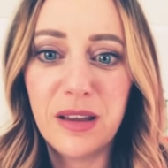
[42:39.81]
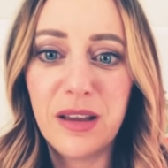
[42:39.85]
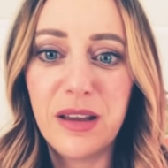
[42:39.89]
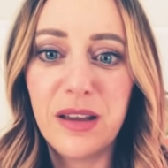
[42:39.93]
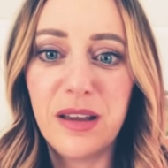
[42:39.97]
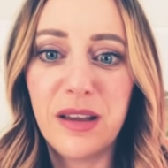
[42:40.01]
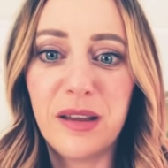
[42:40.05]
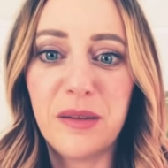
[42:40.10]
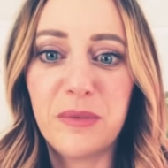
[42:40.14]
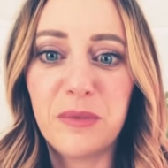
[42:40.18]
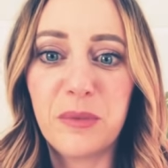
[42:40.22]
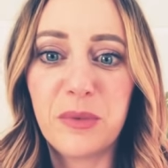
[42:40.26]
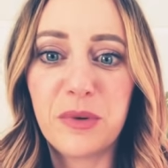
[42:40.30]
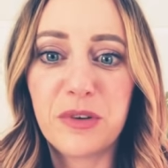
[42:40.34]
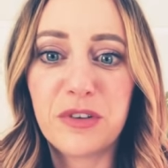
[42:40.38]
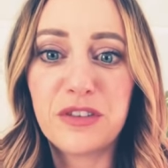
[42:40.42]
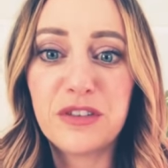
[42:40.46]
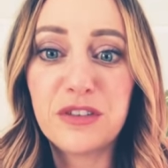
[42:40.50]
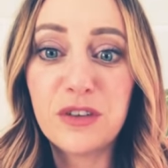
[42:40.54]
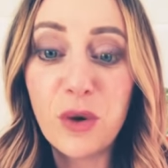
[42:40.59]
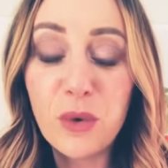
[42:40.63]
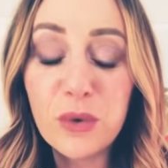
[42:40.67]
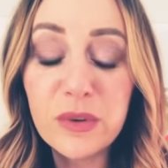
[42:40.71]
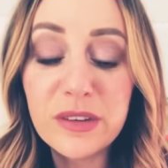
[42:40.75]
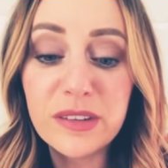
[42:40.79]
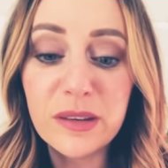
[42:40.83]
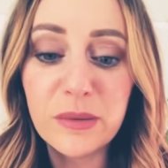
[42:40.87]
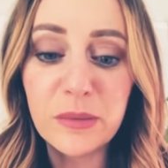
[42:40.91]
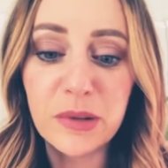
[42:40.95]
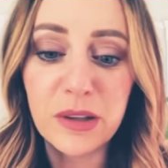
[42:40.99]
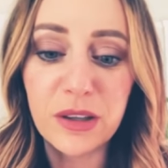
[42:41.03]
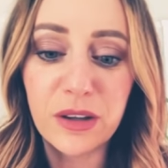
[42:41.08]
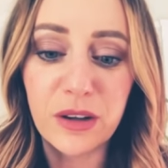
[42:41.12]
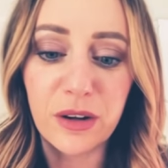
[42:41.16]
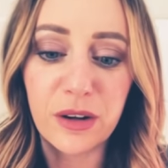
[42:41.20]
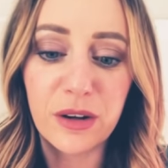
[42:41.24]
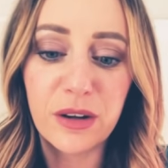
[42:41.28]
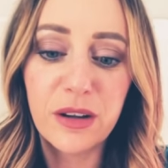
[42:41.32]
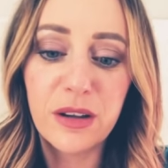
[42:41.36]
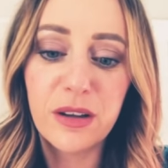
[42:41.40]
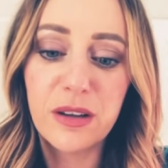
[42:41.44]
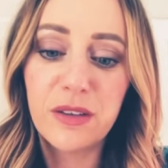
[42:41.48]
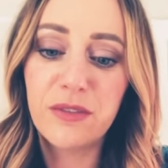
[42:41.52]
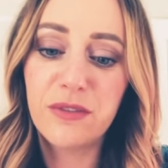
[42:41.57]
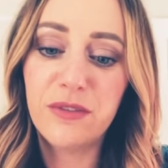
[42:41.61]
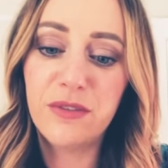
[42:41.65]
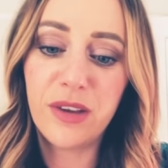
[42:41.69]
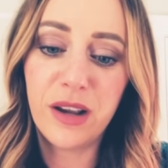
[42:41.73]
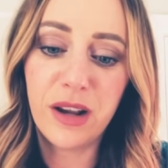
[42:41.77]
Um, we're so similar,
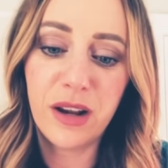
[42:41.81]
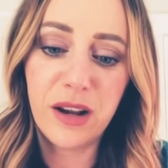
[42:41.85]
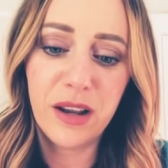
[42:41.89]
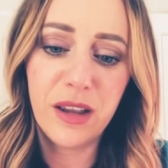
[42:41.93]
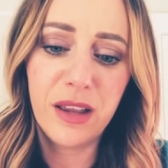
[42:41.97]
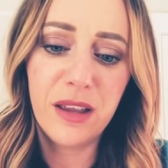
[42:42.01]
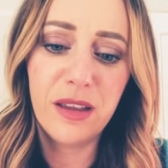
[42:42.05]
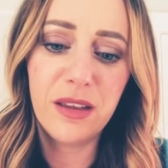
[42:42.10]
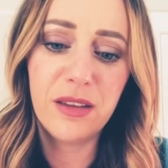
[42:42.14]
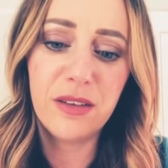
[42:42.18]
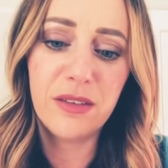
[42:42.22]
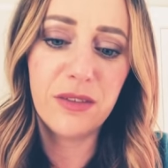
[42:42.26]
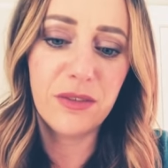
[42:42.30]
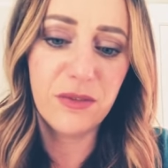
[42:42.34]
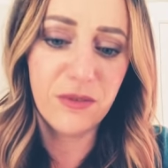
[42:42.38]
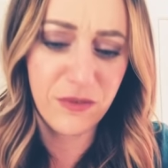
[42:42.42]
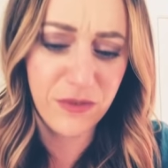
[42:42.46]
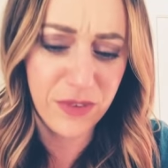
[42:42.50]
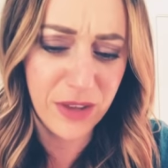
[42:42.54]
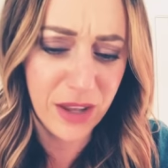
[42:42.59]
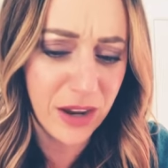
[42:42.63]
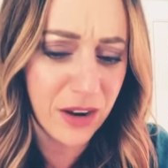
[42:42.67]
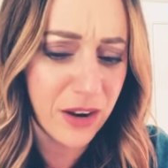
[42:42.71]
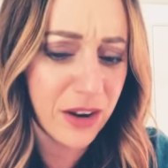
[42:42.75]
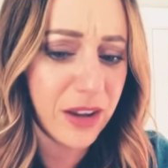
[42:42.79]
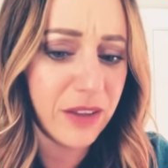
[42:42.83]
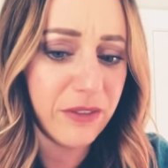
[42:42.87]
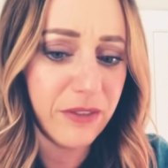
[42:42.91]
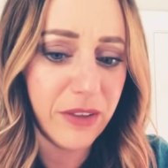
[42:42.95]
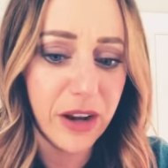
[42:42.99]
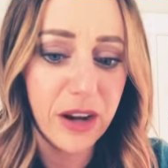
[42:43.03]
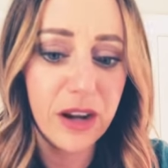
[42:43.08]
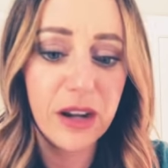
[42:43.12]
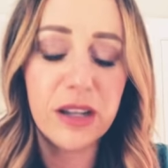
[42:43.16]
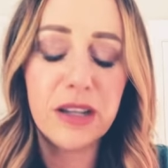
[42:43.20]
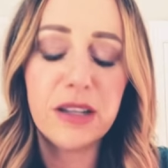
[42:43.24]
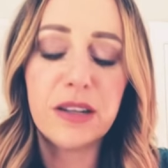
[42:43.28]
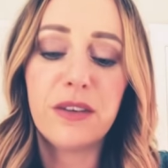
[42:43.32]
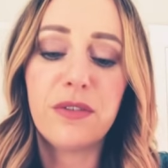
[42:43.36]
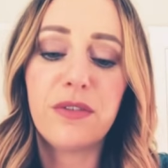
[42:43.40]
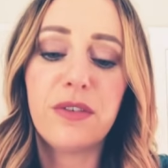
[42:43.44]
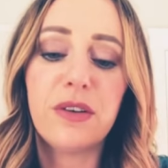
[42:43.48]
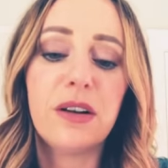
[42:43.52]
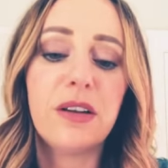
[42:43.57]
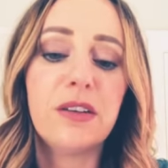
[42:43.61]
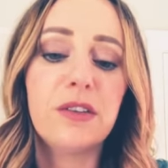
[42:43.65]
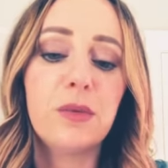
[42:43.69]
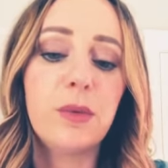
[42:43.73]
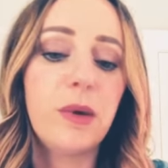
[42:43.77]
very, very, very
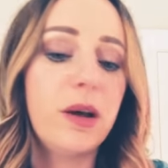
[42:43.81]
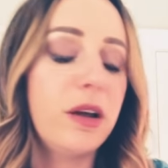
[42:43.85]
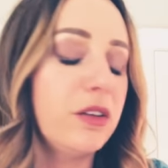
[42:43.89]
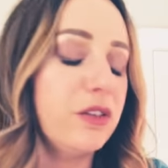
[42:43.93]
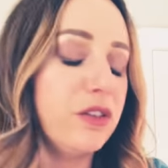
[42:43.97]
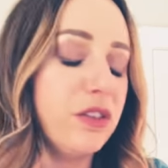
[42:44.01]
different as well.